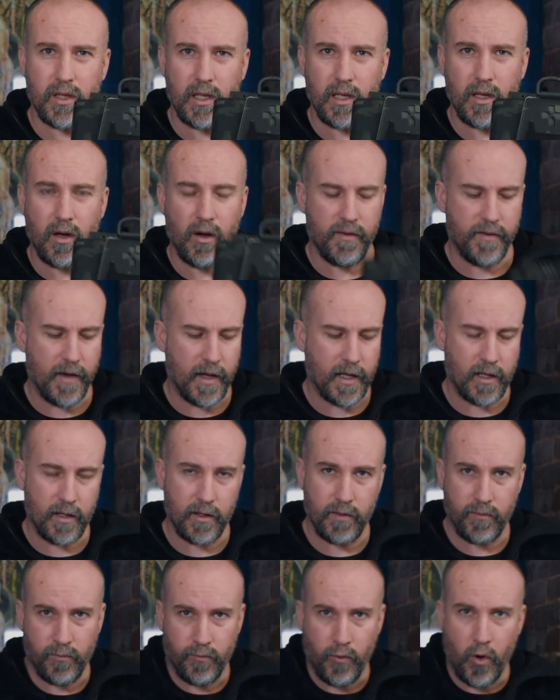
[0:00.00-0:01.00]
the
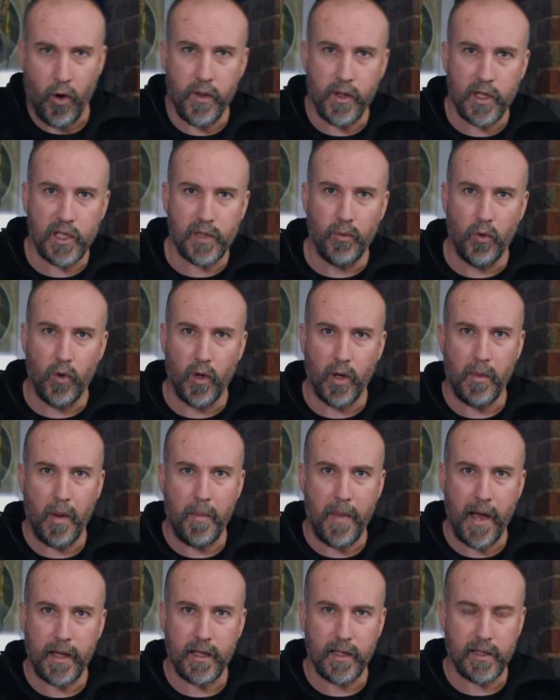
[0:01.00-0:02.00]
IFAK right in the small of my
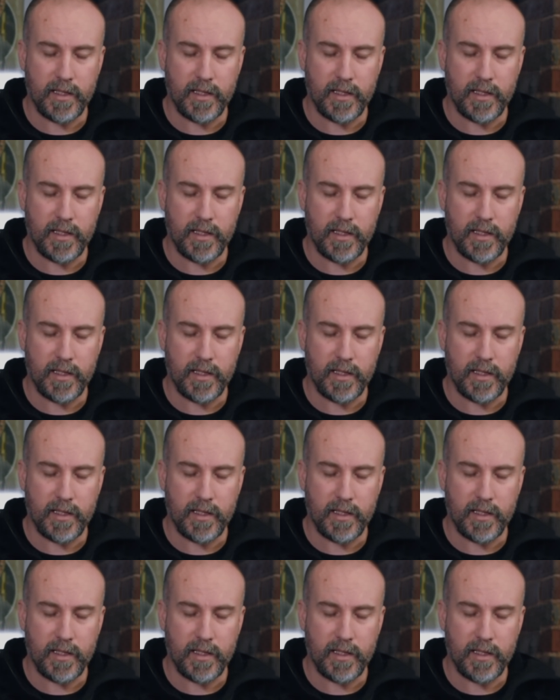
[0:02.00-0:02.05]
back, the